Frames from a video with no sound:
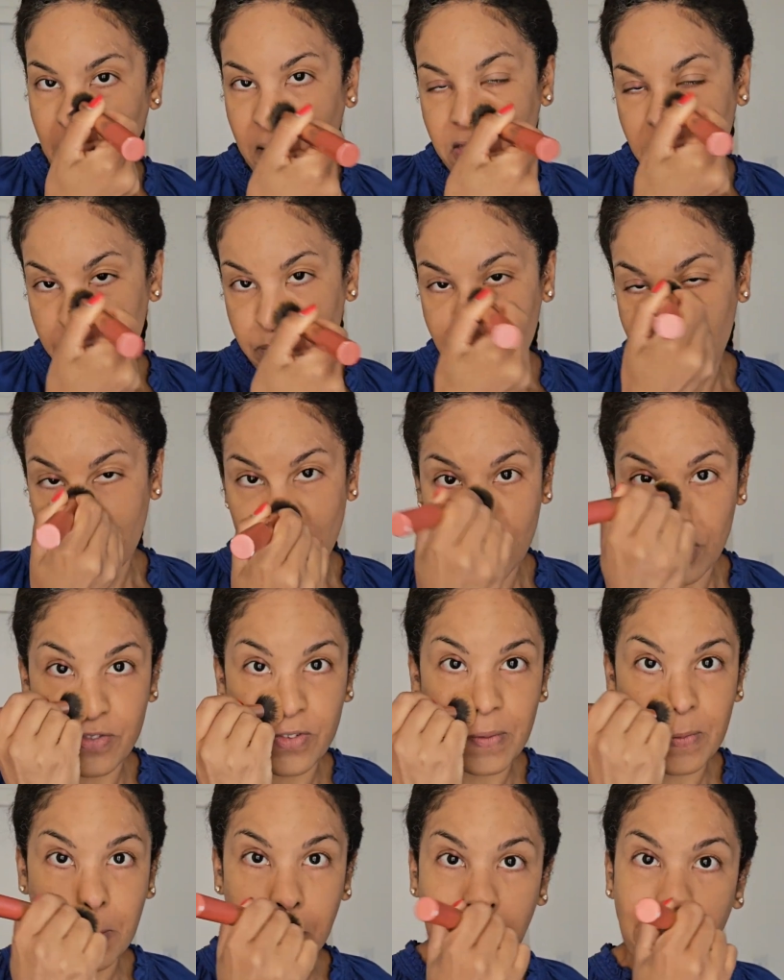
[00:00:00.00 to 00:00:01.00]
The pressure
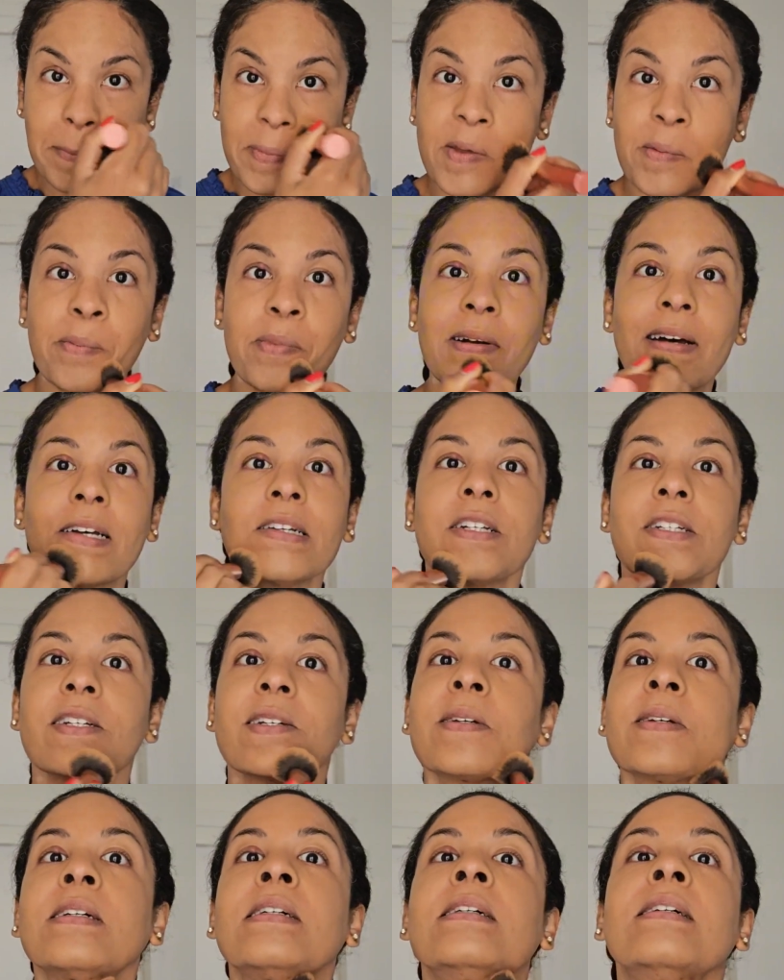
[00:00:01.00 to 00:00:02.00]
from the
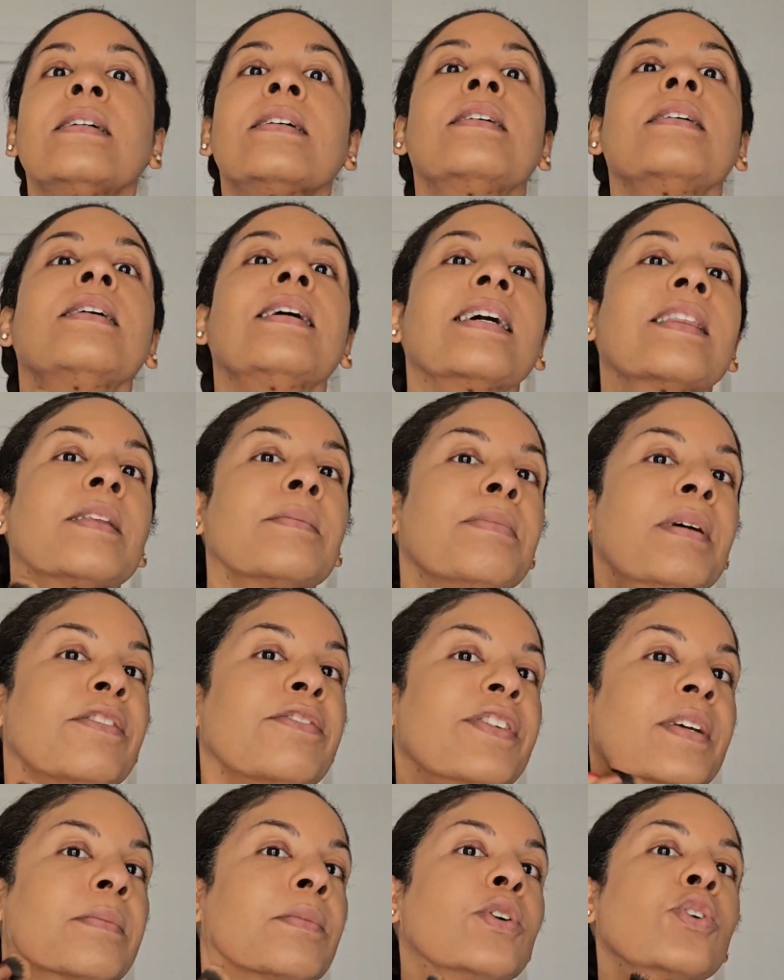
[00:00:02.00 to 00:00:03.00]
brush and the
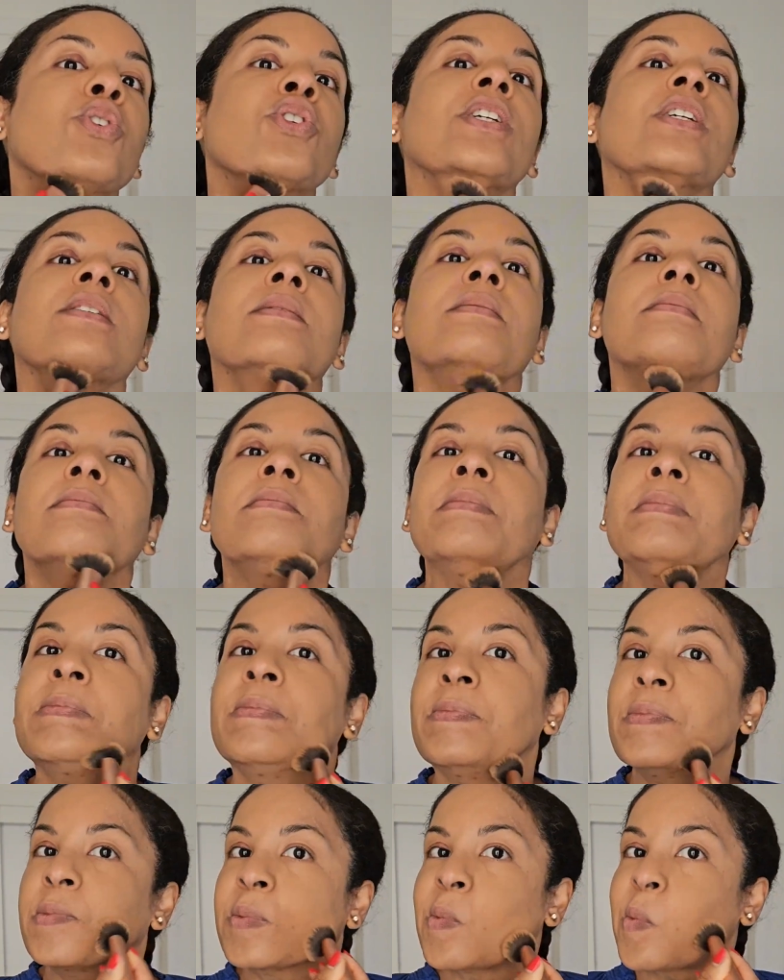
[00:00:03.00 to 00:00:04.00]
buffing motion
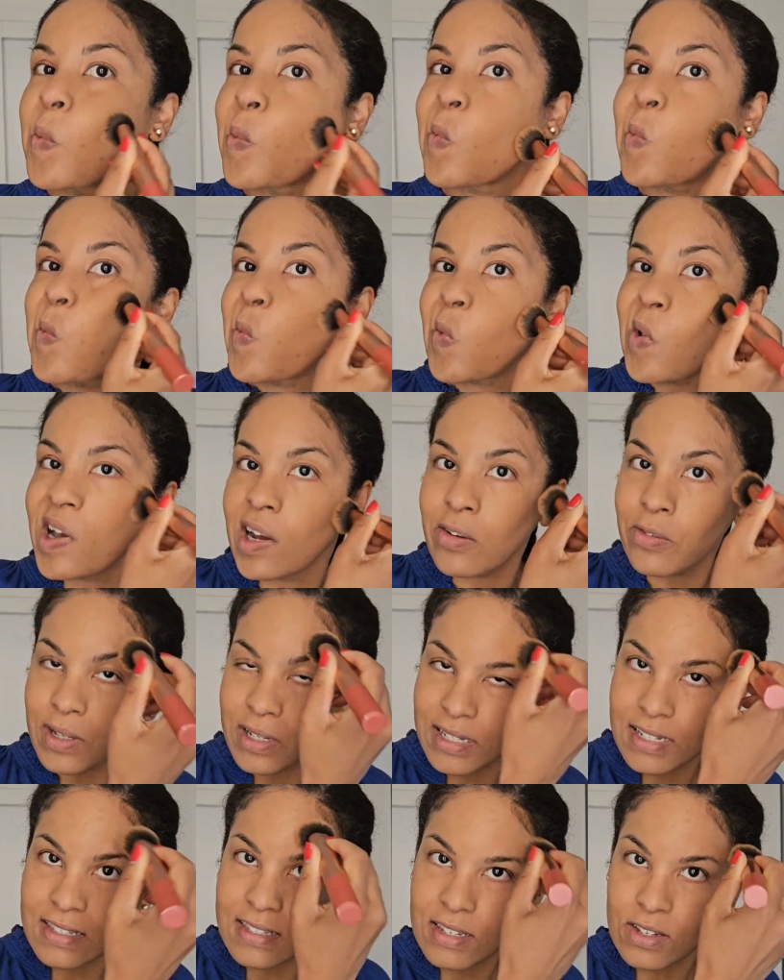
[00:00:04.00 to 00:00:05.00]
are
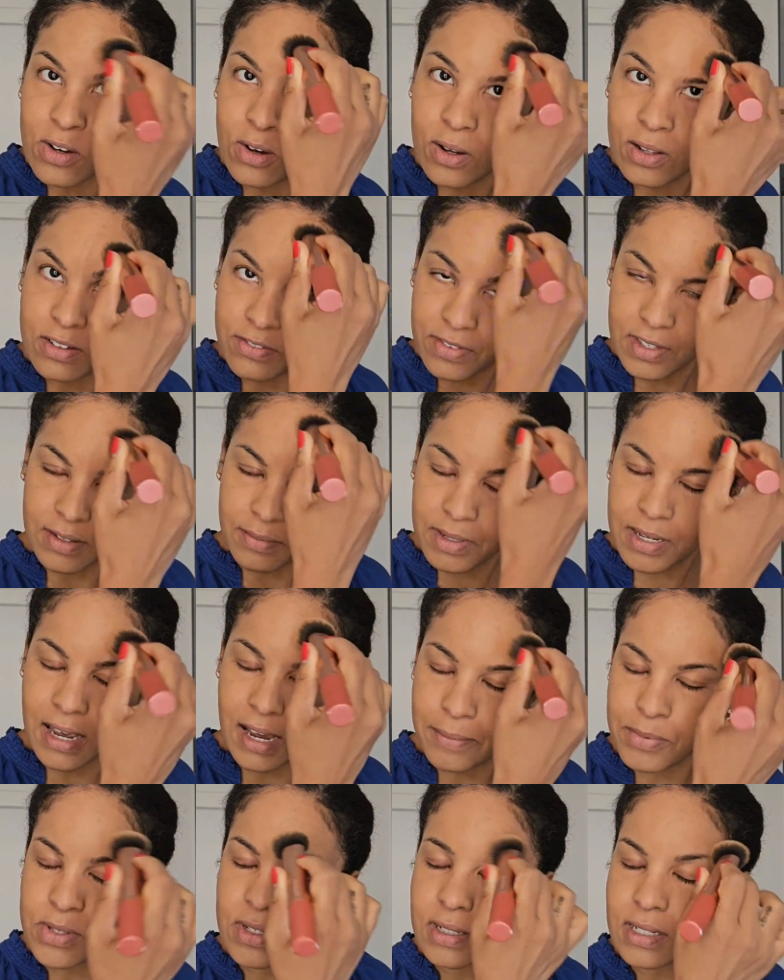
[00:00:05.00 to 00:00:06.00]
releasing all of the
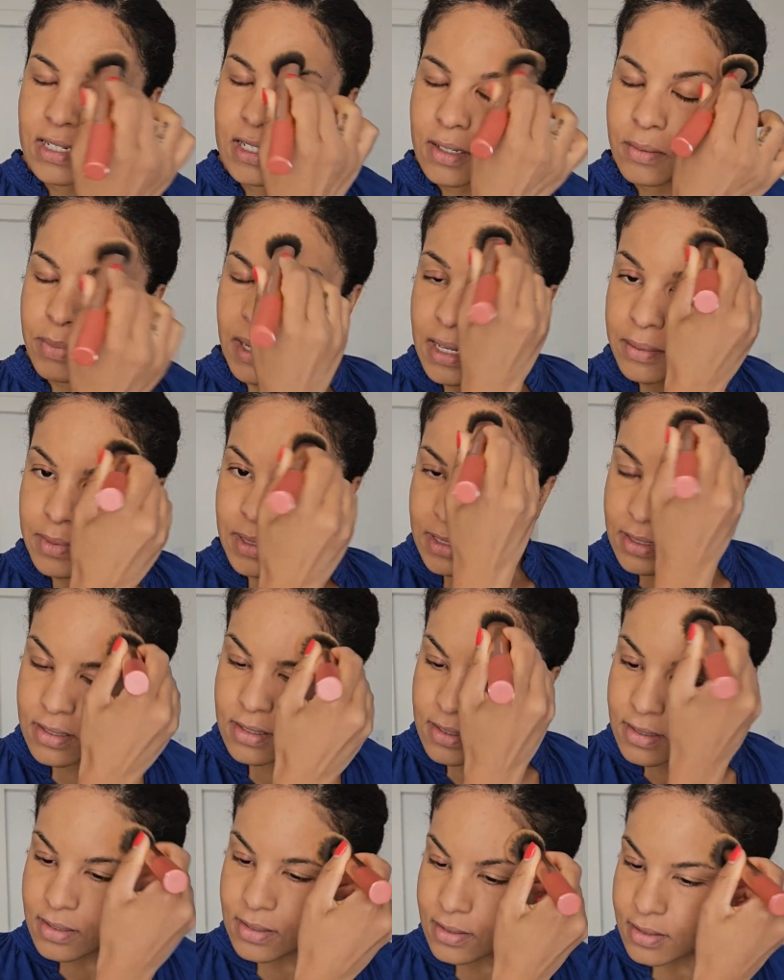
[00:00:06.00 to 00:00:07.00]
encapsulated
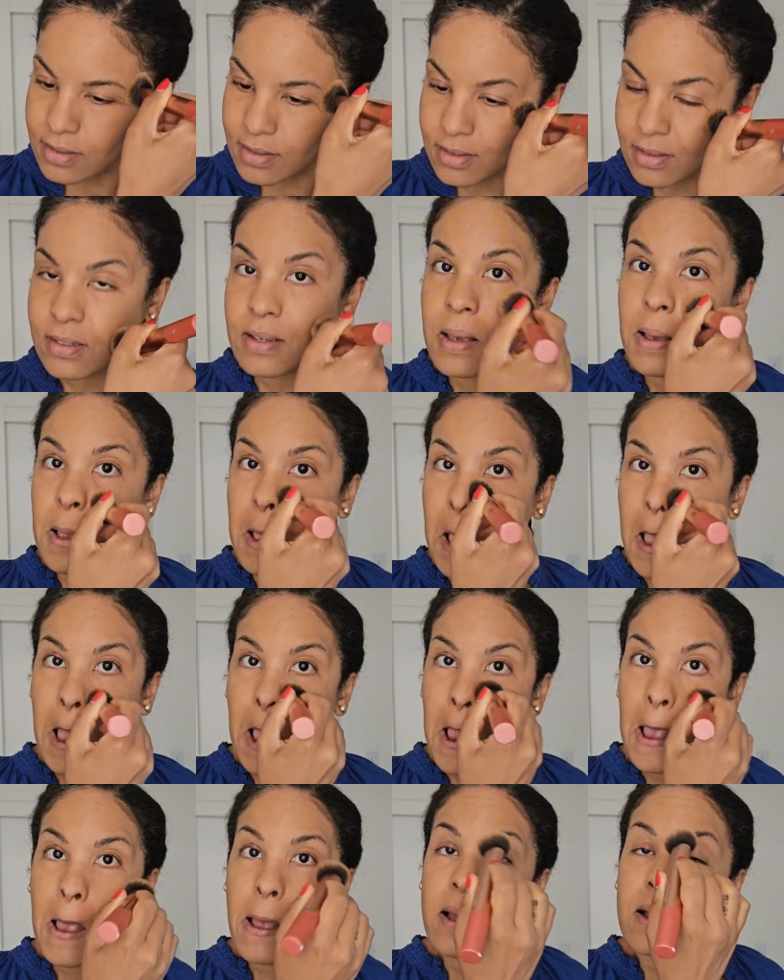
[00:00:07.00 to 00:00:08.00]
pigments.
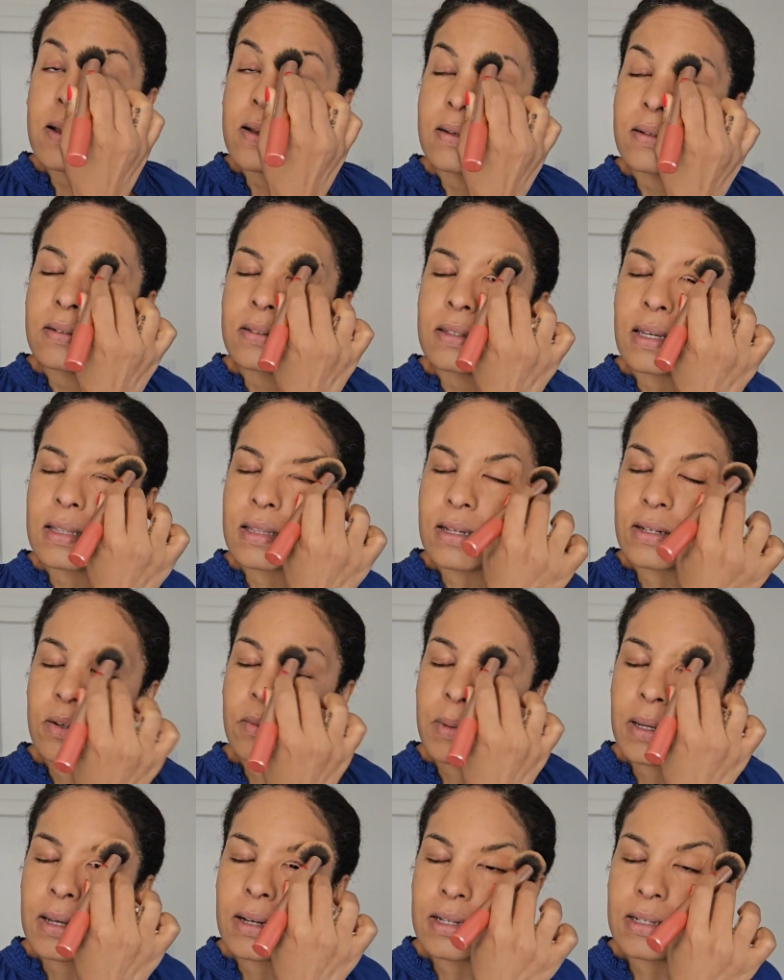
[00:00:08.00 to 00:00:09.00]
Just get that on
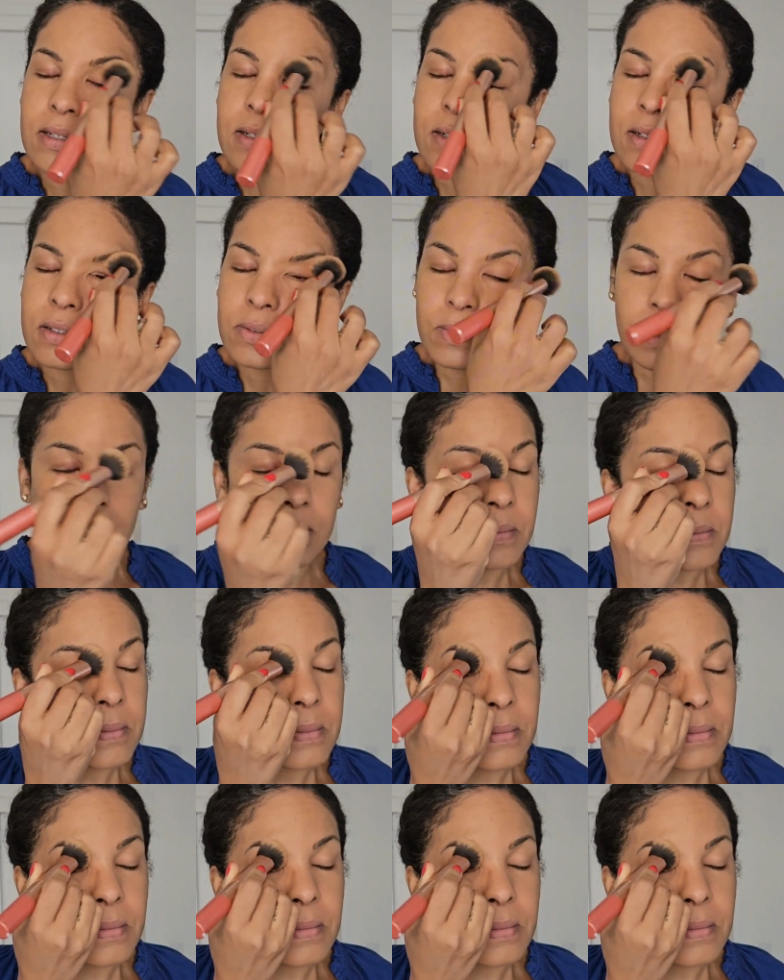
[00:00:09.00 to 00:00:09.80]
my eyelid as well.